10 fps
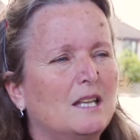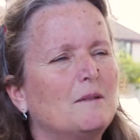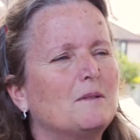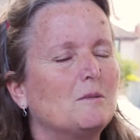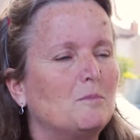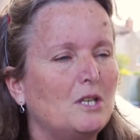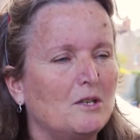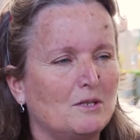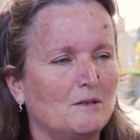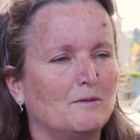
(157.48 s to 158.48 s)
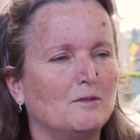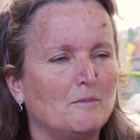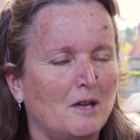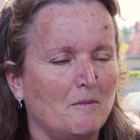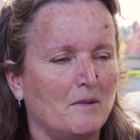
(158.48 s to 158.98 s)
There was a beautiful
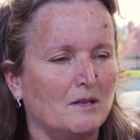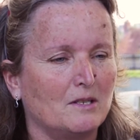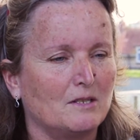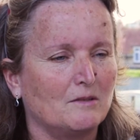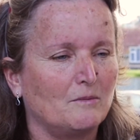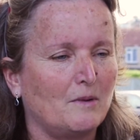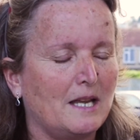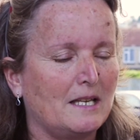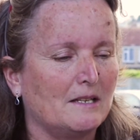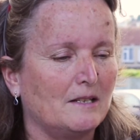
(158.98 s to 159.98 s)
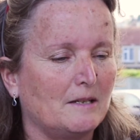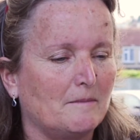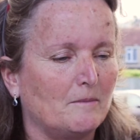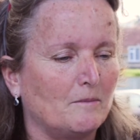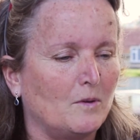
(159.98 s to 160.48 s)
moment when
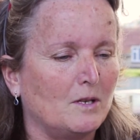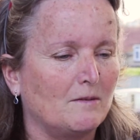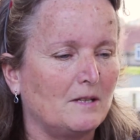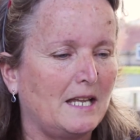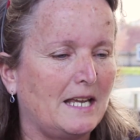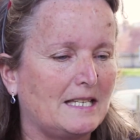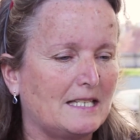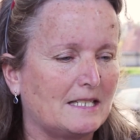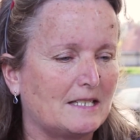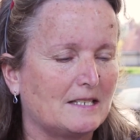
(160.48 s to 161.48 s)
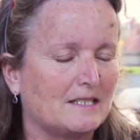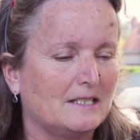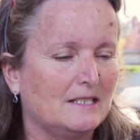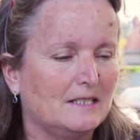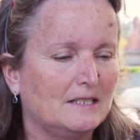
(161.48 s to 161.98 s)
one of the ladies
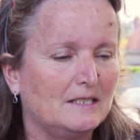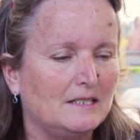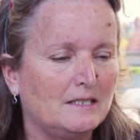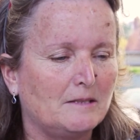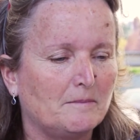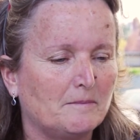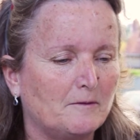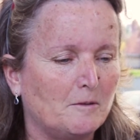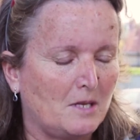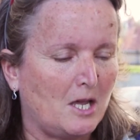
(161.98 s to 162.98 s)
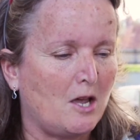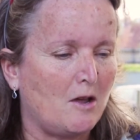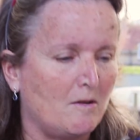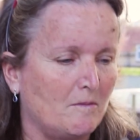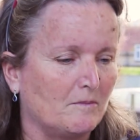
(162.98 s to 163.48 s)
from the
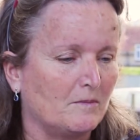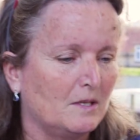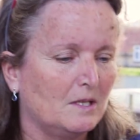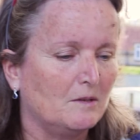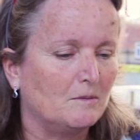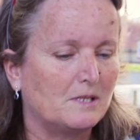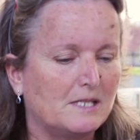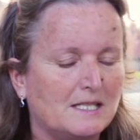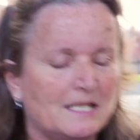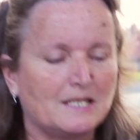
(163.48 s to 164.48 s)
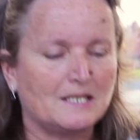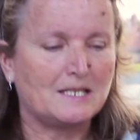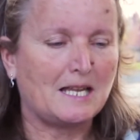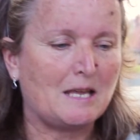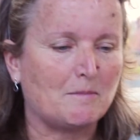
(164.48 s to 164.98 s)
home was sitting at the
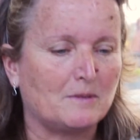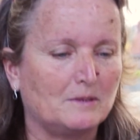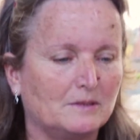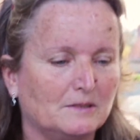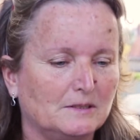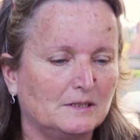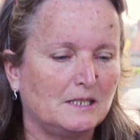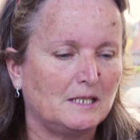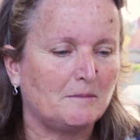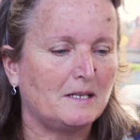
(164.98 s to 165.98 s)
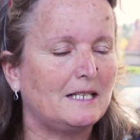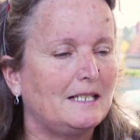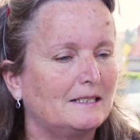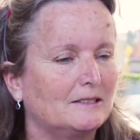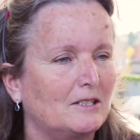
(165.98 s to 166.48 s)
table and a
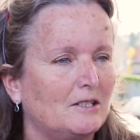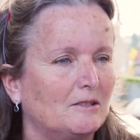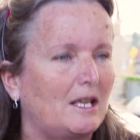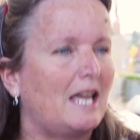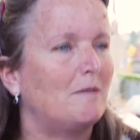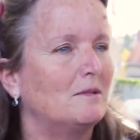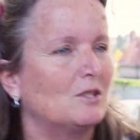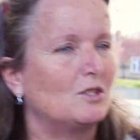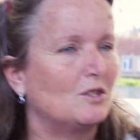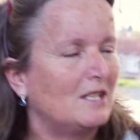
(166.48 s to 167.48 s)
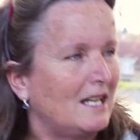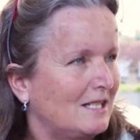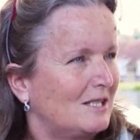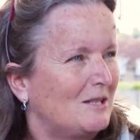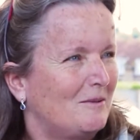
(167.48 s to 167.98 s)
little girl came and stood
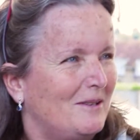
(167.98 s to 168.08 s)
next to